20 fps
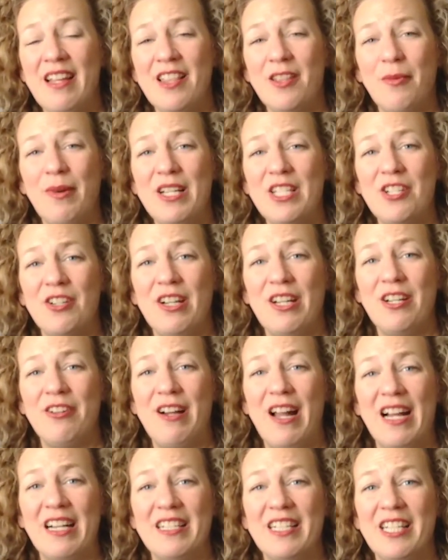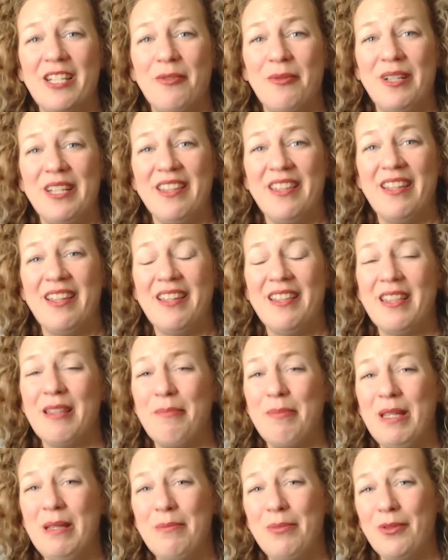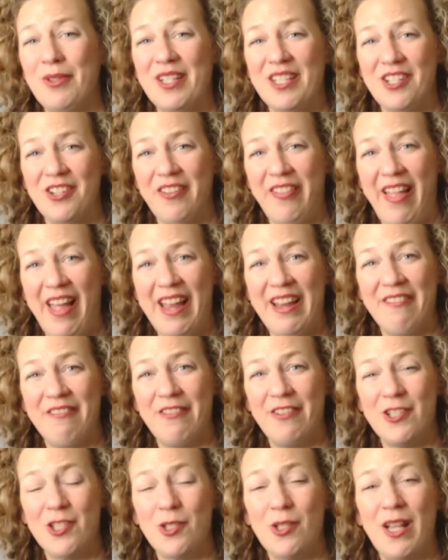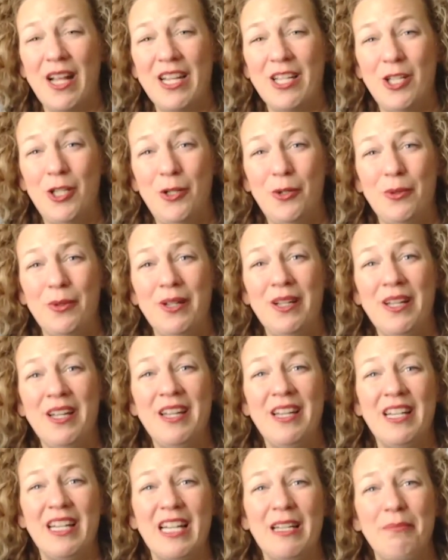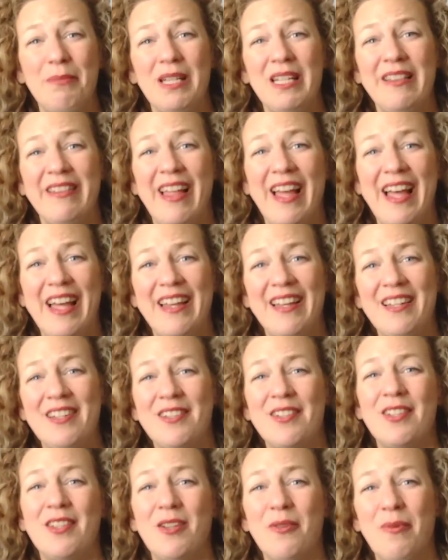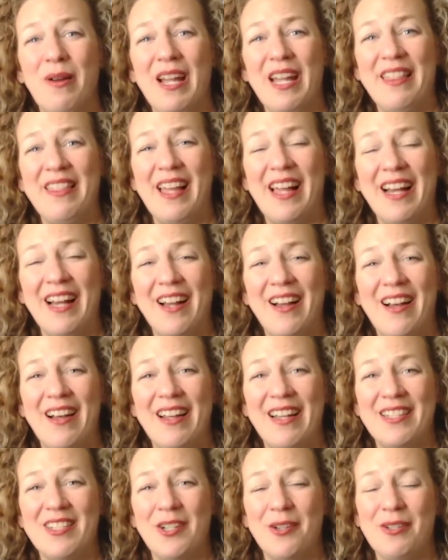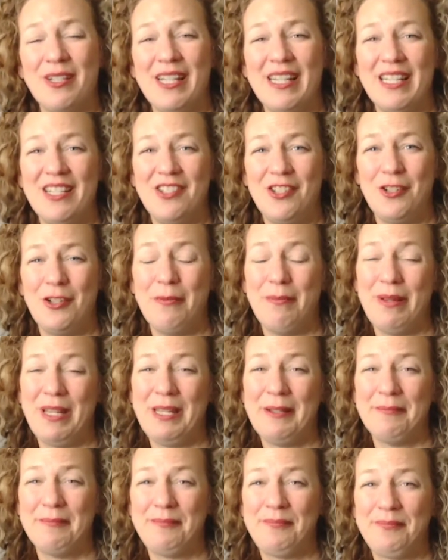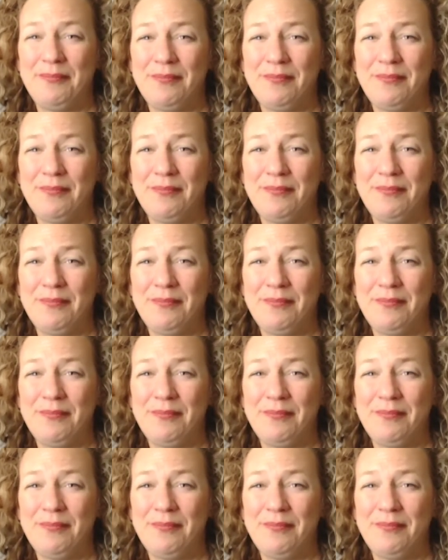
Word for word: the ways you're interacting with the people in your life, so that you can be led to the way that God has created you to be.